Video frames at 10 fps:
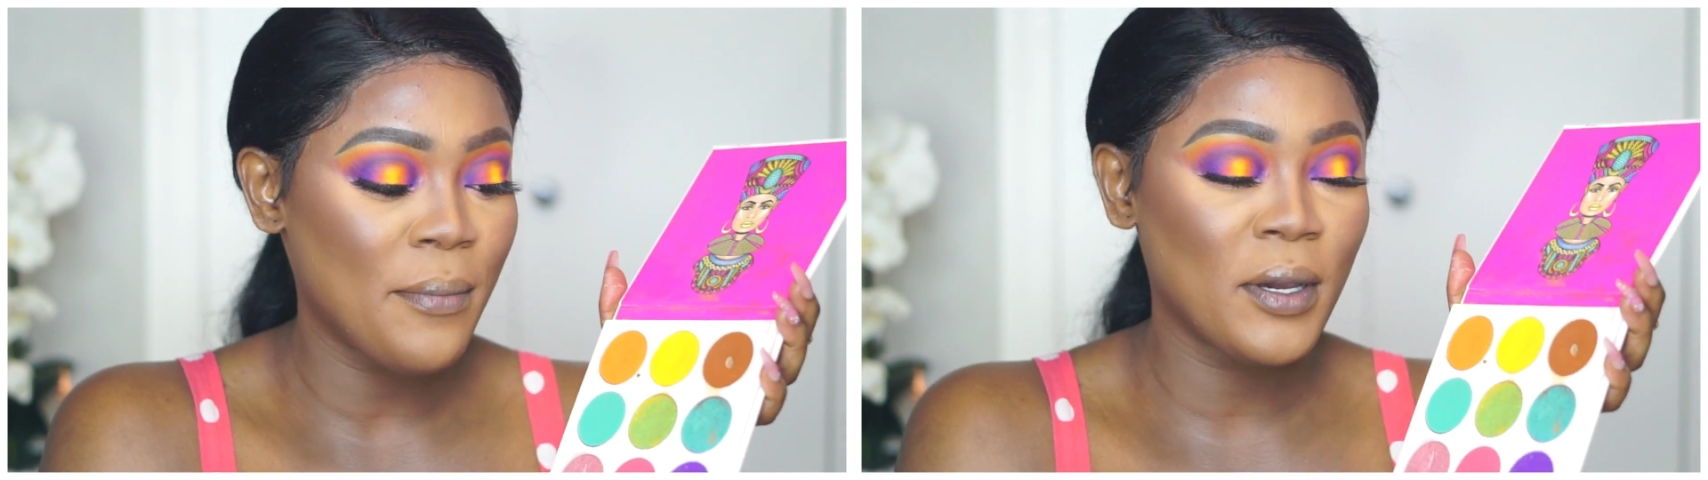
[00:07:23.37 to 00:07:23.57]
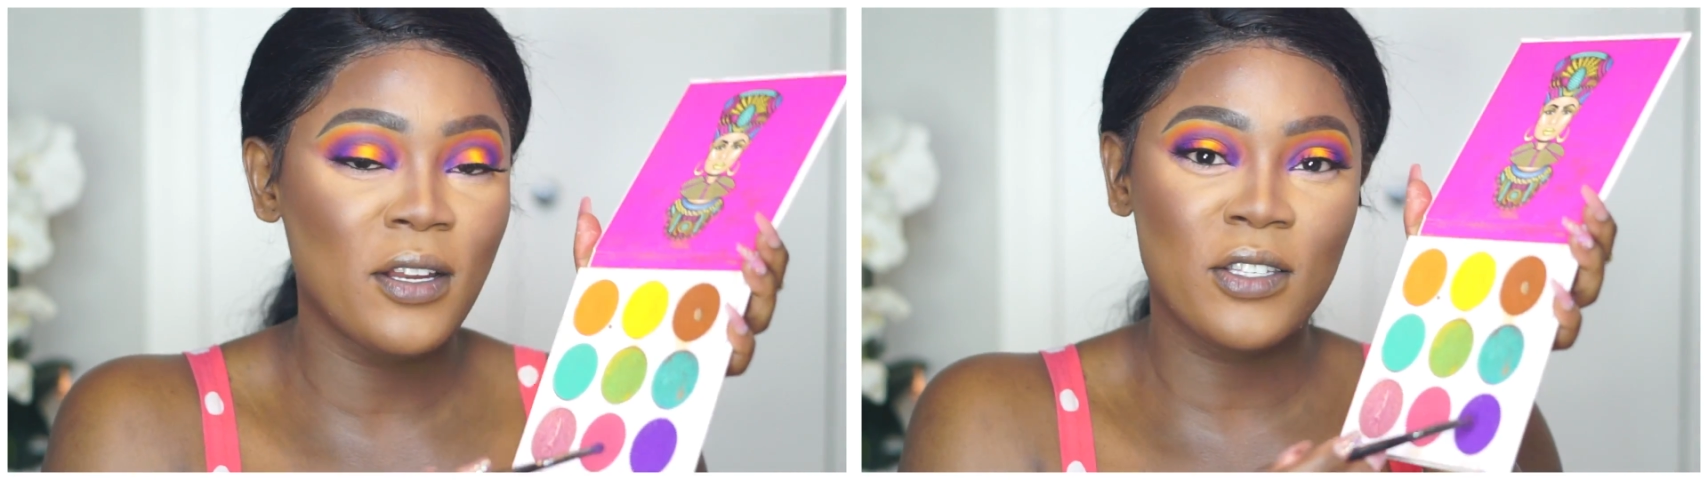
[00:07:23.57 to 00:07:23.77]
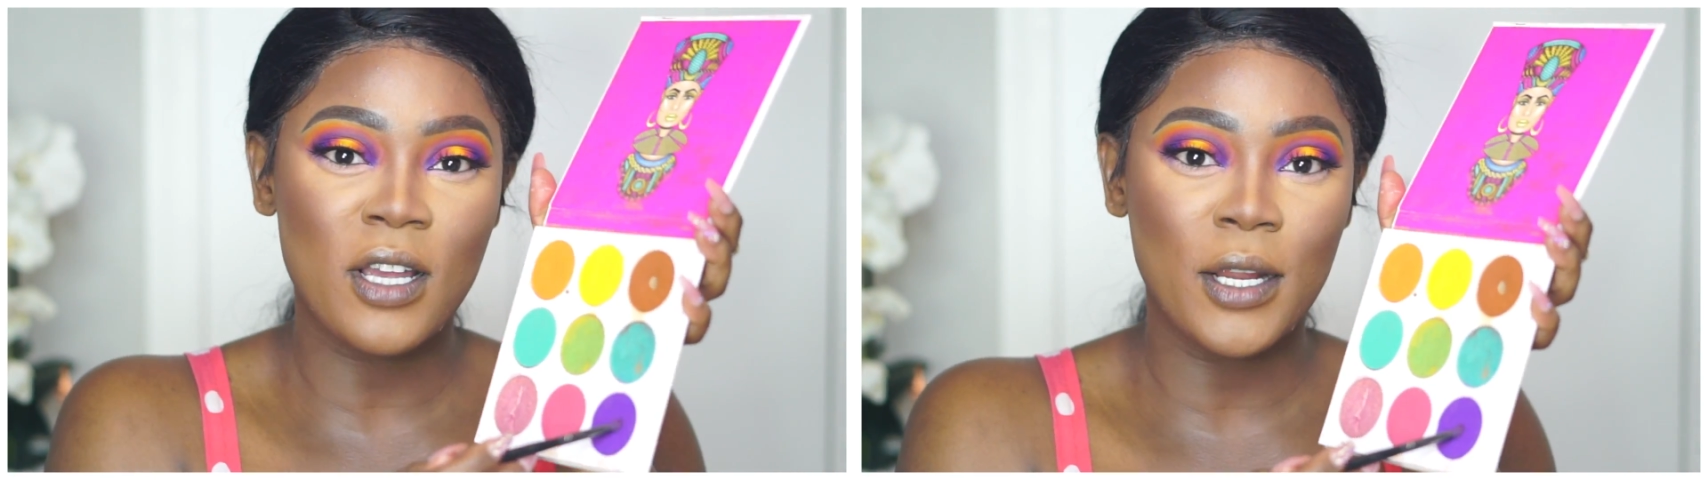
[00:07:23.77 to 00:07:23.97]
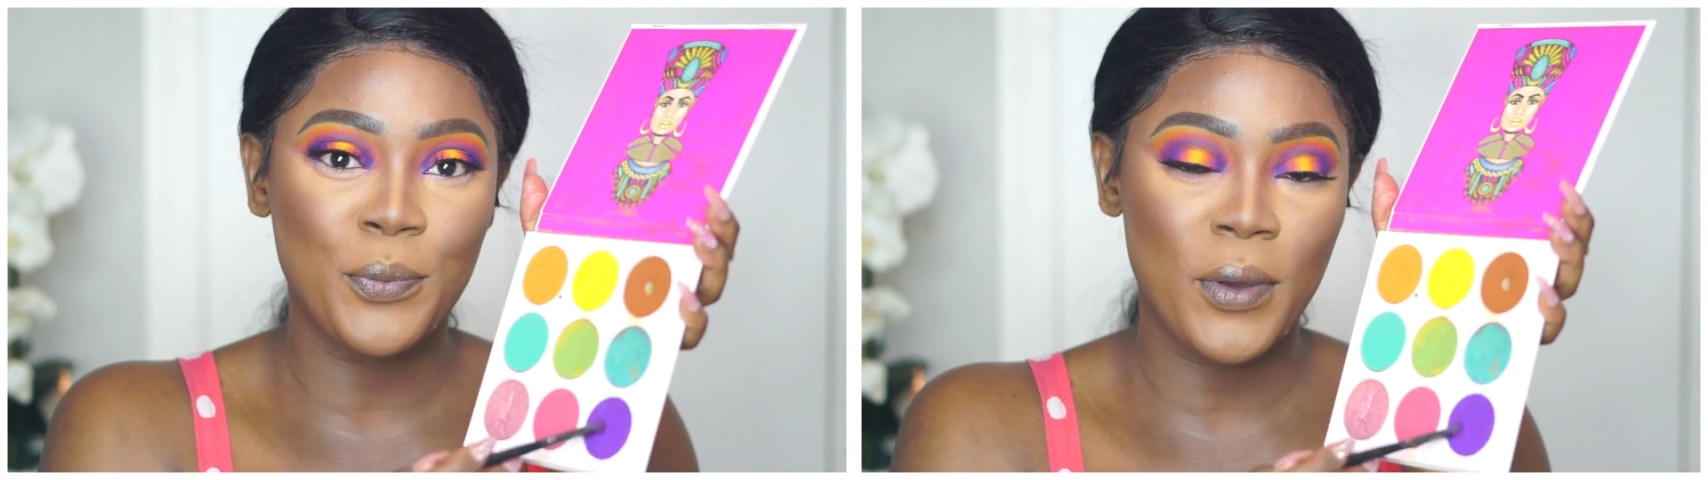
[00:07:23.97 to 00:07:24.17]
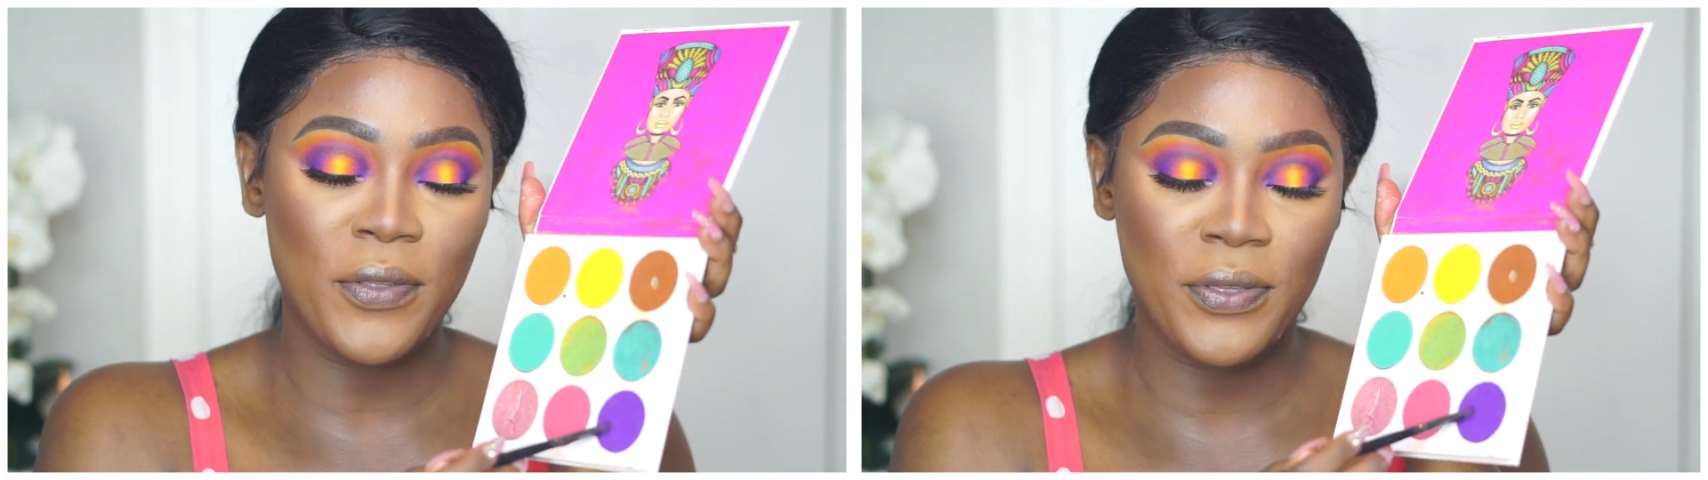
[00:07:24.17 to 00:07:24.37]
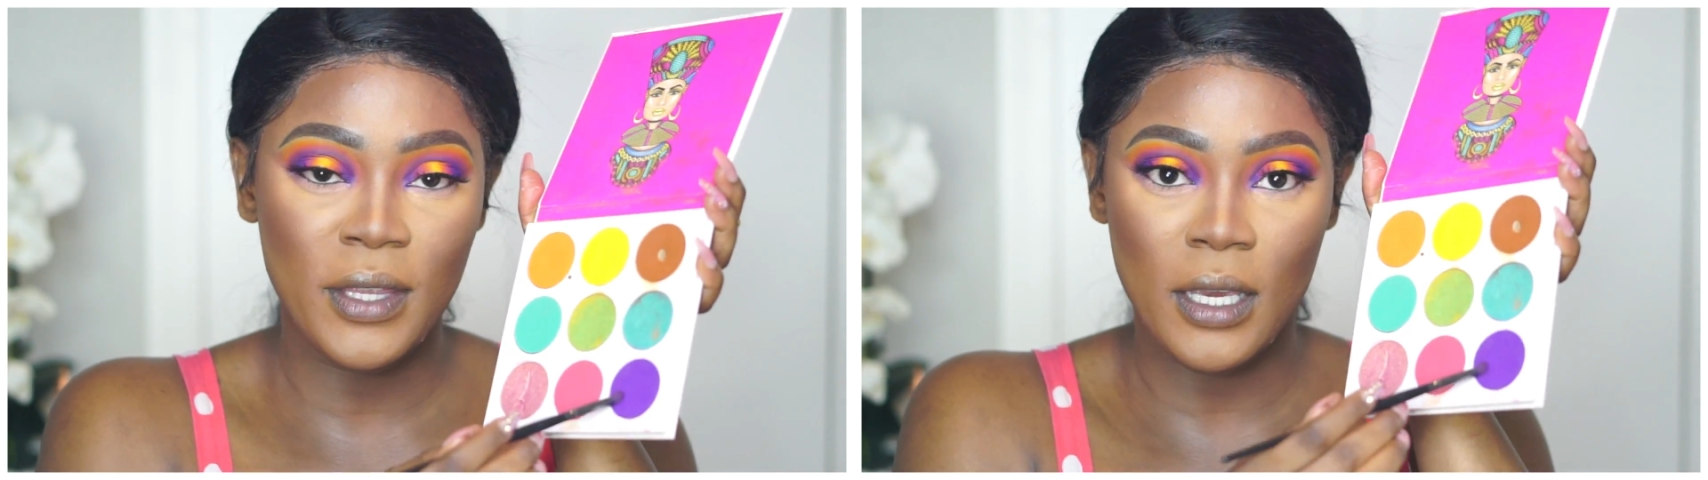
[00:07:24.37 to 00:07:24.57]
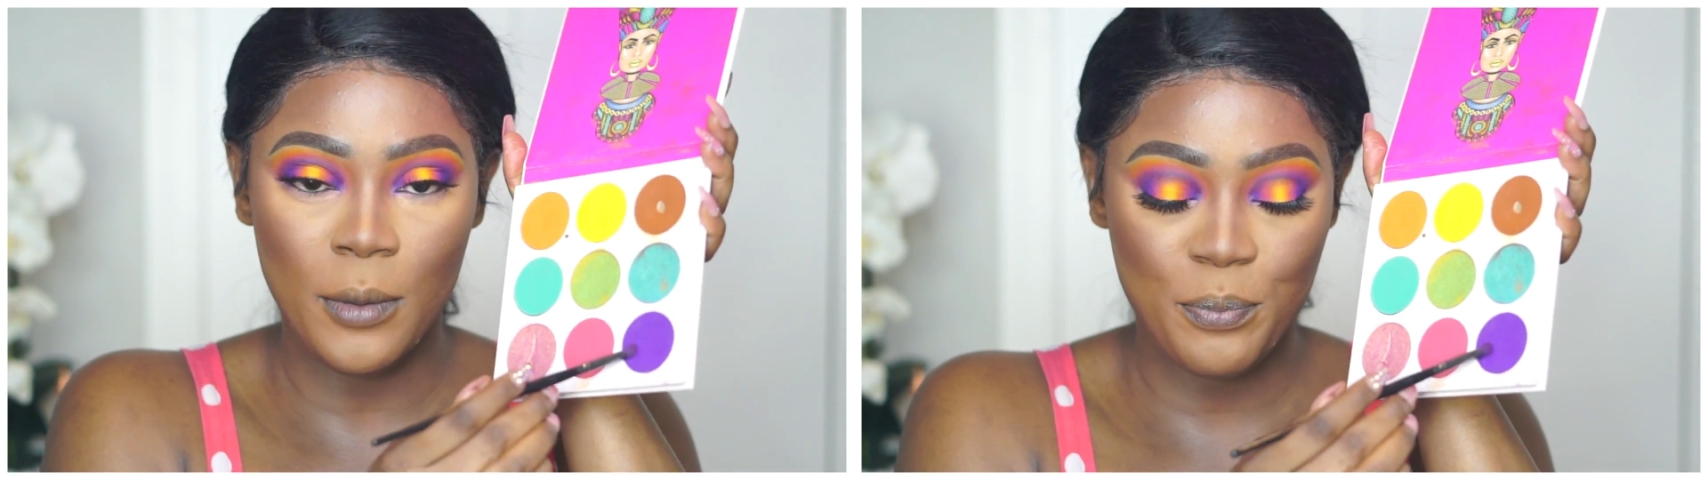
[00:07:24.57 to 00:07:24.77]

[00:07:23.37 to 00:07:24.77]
I'm gonna start with the